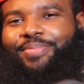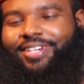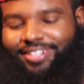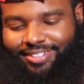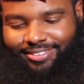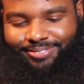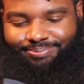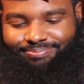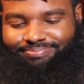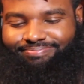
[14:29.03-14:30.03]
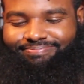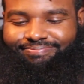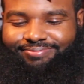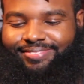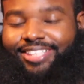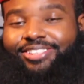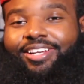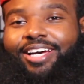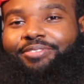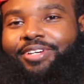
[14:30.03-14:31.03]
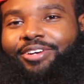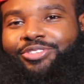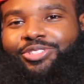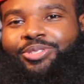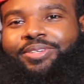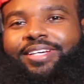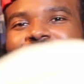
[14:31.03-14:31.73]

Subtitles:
But that's all I got for y'all YouTube.